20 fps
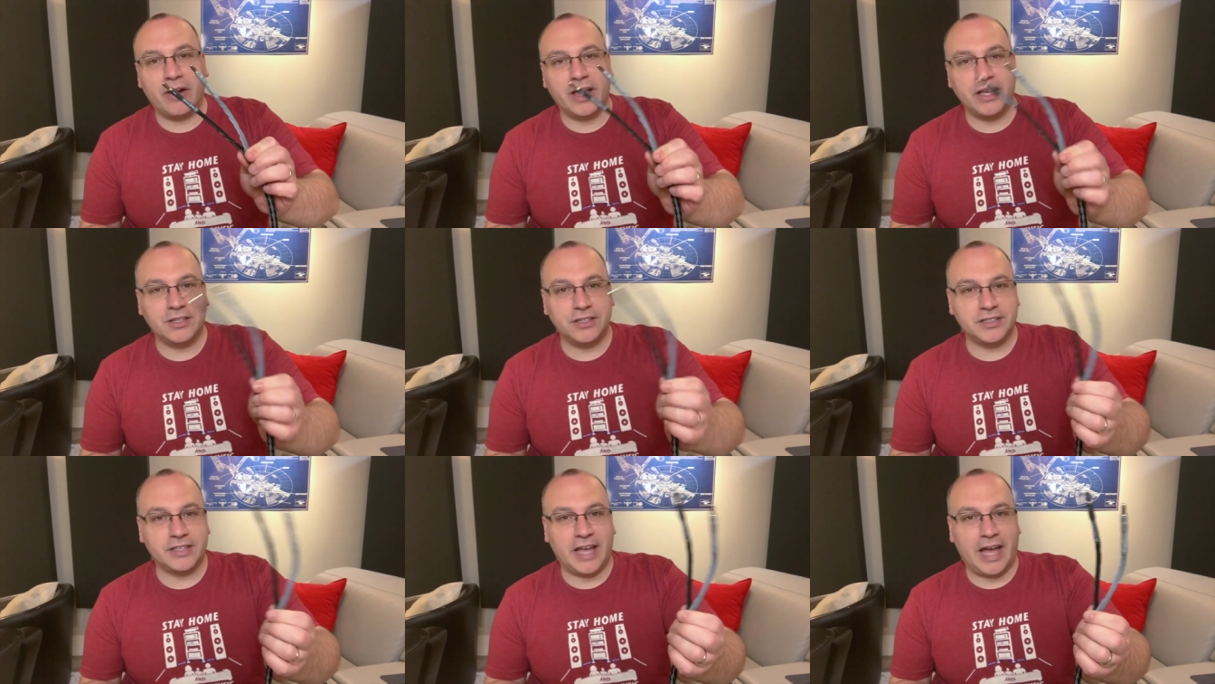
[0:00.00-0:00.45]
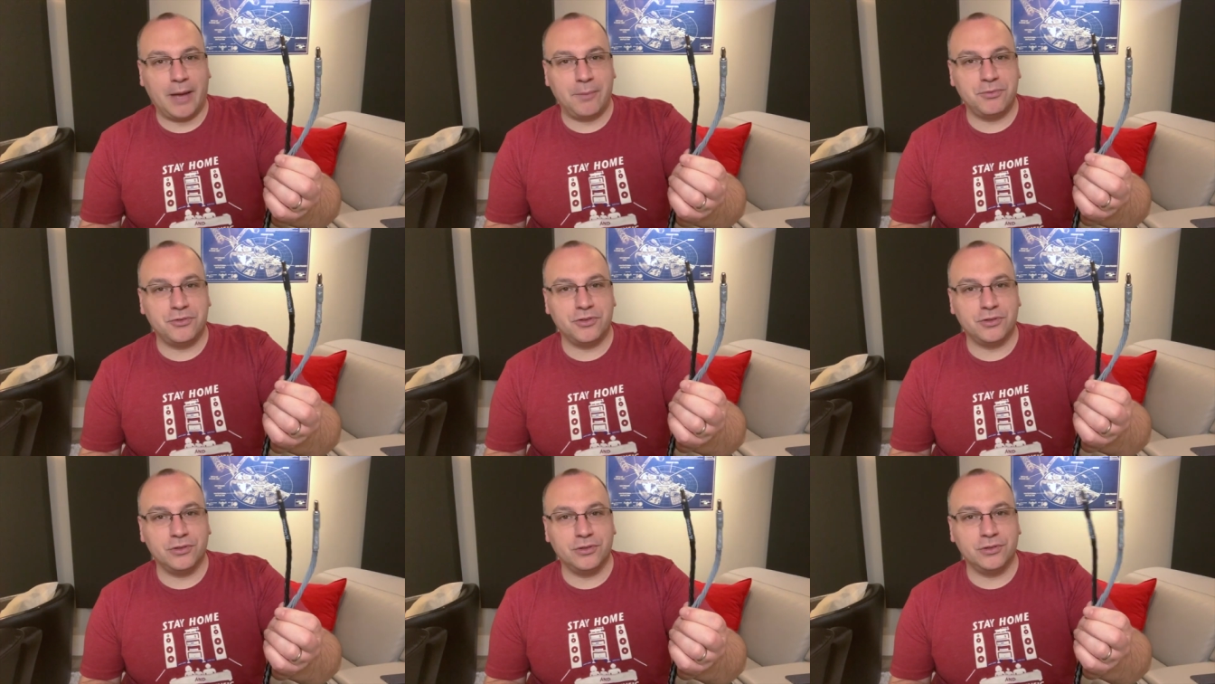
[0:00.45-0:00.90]
I just
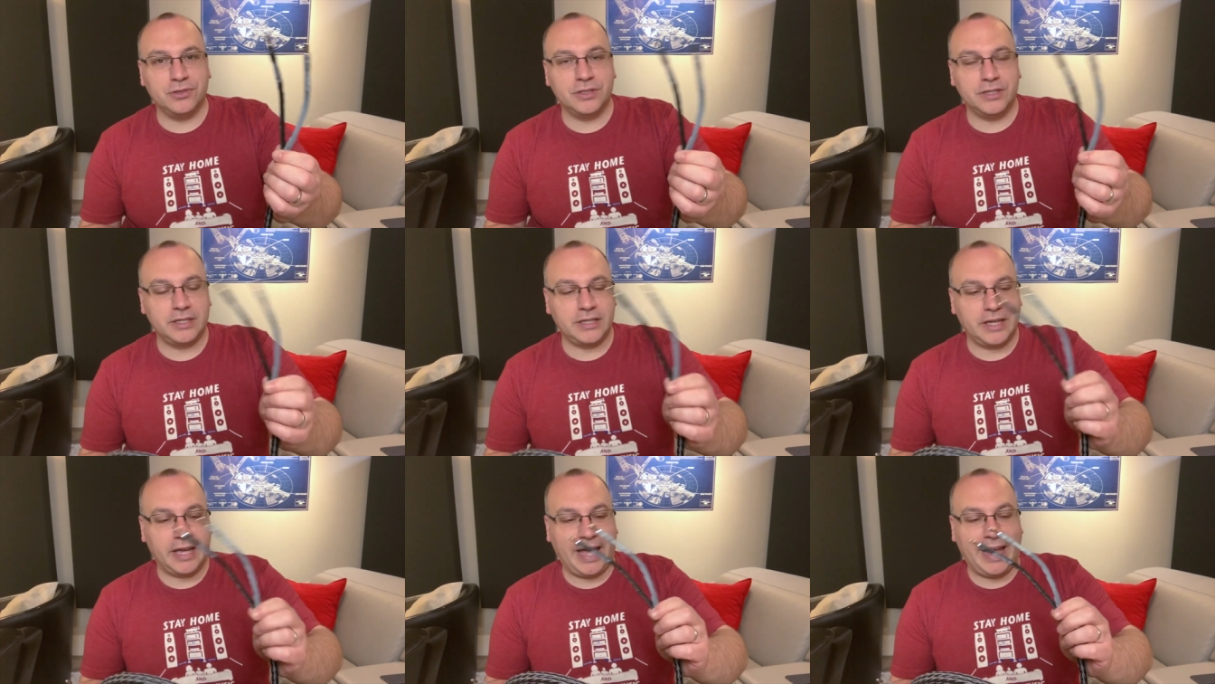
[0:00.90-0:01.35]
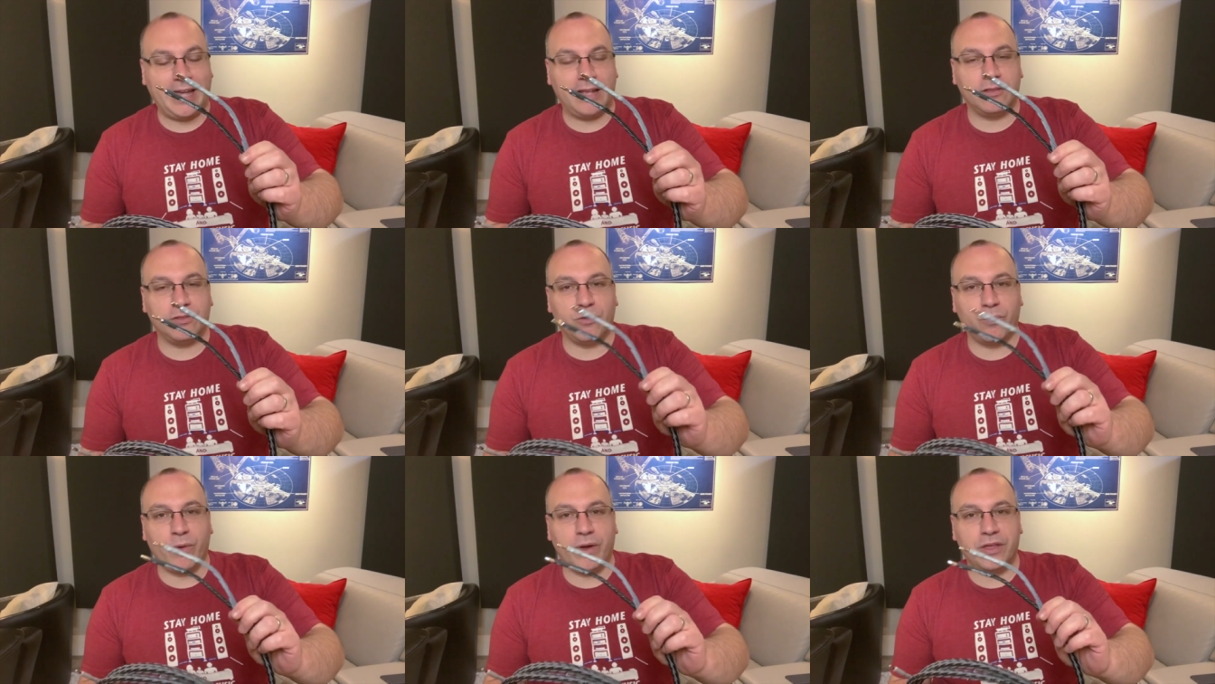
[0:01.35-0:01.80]
absolutely hate
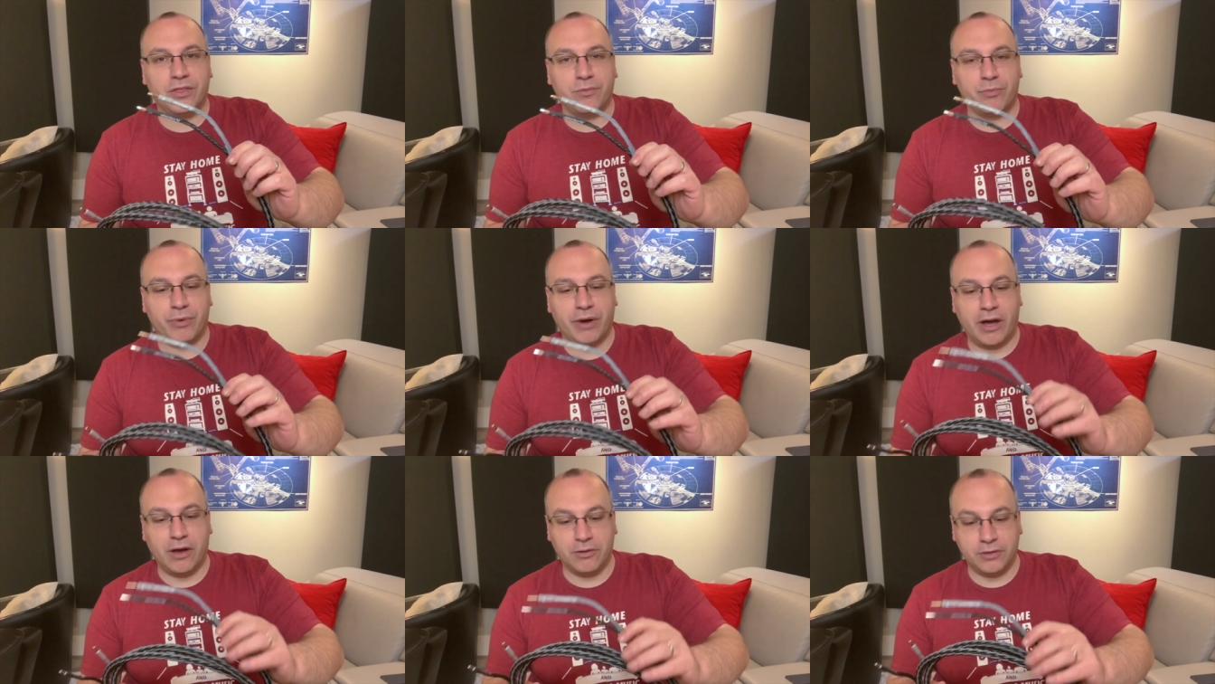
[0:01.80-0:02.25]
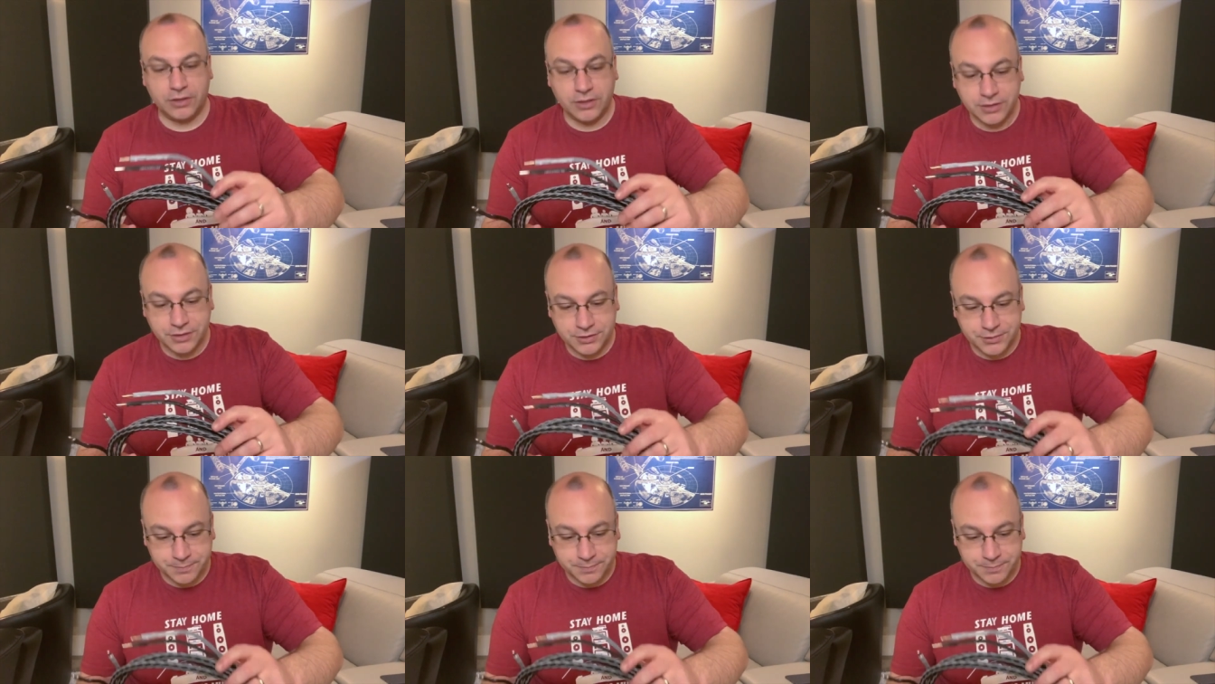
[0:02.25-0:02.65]
the way the brown looks.